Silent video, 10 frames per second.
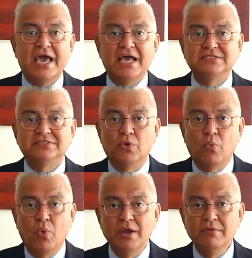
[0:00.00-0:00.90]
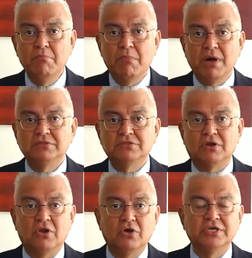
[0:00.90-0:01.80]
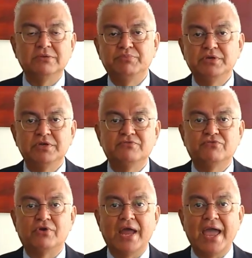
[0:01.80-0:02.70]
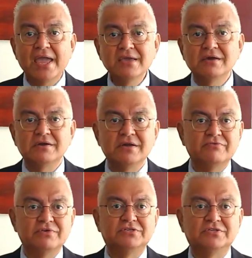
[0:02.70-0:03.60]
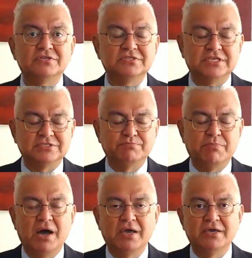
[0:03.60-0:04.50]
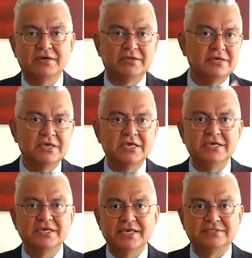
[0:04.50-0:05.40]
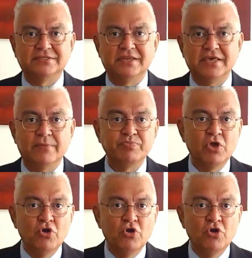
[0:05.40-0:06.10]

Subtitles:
as the 1-month lock-in period for anchor investors expired yesterday.